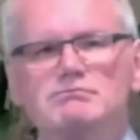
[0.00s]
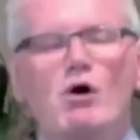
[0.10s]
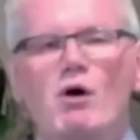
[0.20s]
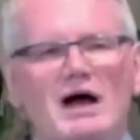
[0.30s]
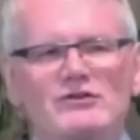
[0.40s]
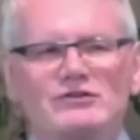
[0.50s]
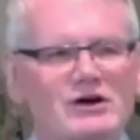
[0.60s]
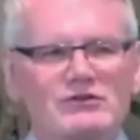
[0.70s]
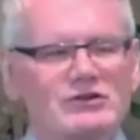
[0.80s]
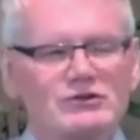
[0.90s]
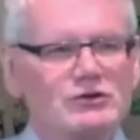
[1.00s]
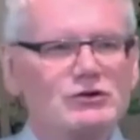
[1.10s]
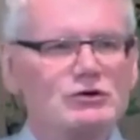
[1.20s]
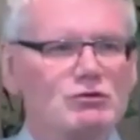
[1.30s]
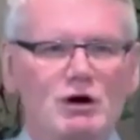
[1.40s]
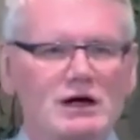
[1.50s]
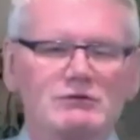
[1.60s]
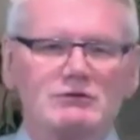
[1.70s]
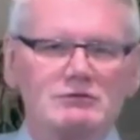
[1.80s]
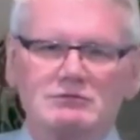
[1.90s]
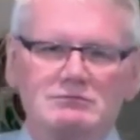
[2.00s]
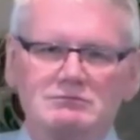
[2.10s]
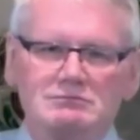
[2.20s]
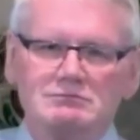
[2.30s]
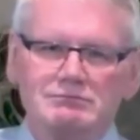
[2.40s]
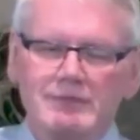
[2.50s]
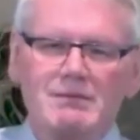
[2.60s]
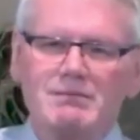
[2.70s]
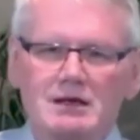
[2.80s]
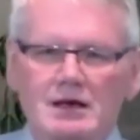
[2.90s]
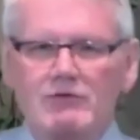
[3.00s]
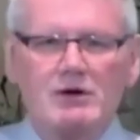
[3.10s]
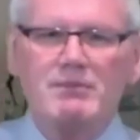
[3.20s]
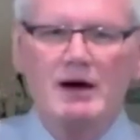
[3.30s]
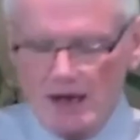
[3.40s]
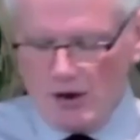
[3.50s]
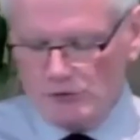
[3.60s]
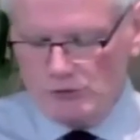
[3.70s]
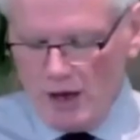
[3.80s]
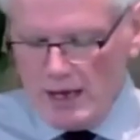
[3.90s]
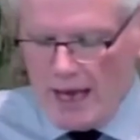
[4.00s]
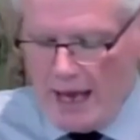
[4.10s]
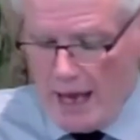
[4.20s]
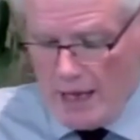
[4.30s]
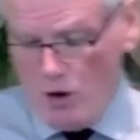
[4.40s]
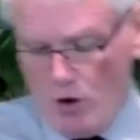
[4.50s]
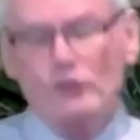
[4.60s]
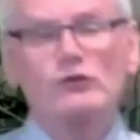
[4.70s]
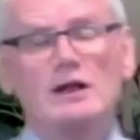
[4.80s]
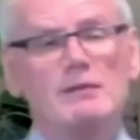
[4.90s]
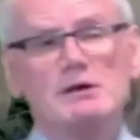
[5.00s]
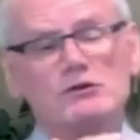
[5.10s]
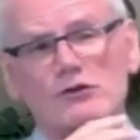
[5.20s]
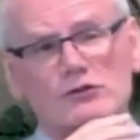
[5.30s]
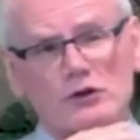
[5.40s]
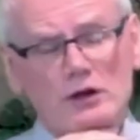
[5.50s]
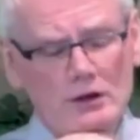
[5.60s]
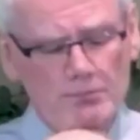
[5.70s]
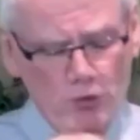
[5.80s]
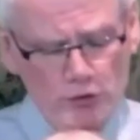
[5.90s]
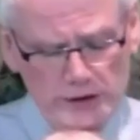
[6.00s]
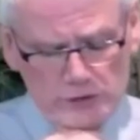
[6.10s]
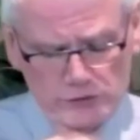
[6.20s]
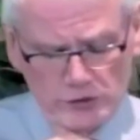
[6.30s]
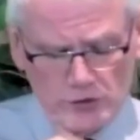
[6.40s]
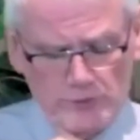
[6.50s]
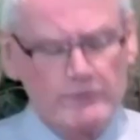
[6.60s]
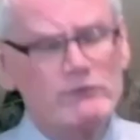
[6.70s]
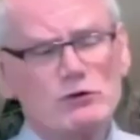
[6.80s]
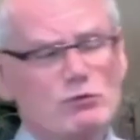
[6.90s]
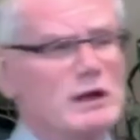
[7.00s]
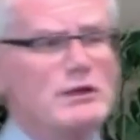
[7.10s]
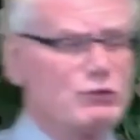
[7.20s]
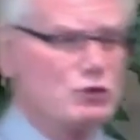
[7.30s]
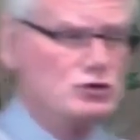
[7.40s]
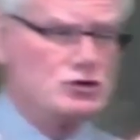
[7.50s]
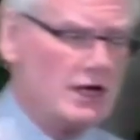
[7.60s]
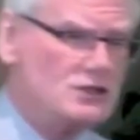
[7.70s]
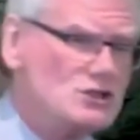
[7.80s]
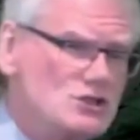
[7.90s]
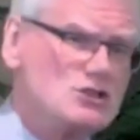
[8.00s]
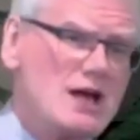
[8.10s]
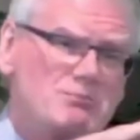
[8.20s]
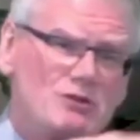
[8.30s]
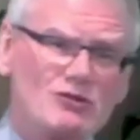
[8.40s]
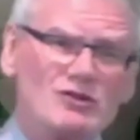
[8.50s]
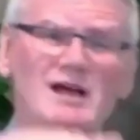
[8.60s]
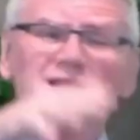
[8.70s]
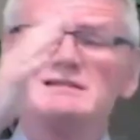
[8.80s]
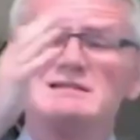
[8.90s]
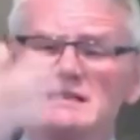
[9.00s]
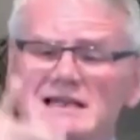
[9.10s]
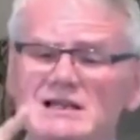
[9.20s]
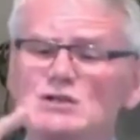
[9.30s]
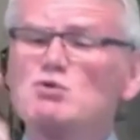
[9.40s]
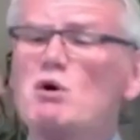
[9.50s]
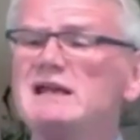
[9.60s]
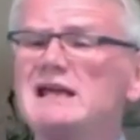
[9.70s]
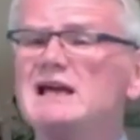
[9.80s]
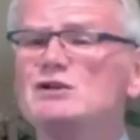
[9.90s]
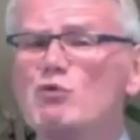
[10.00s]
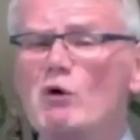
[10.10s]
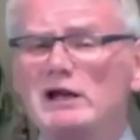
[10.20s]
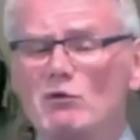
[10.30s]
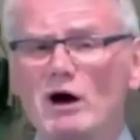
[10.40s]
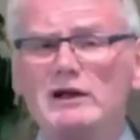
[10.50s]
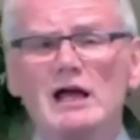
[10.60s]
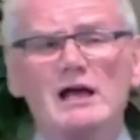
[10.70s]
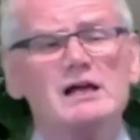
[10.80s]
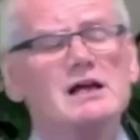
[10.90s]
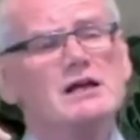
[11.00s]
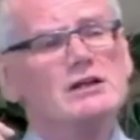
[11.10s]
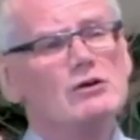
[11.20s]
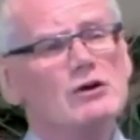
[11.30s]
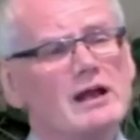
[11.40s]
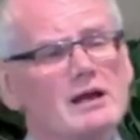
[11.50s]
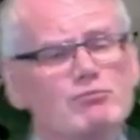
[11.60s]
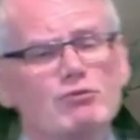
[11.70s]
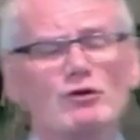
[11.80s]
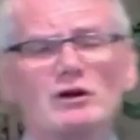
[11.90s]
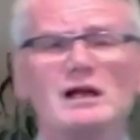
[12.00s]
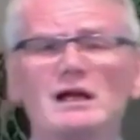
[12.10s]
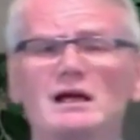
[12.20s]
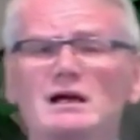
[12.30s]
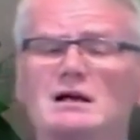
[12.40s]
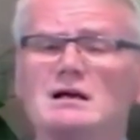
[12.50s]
Boaz doesn't do what maybe everybody else. And also, let me just point out to you, if you read through Judges chapters 19, 20, and 21, you'll get a pretty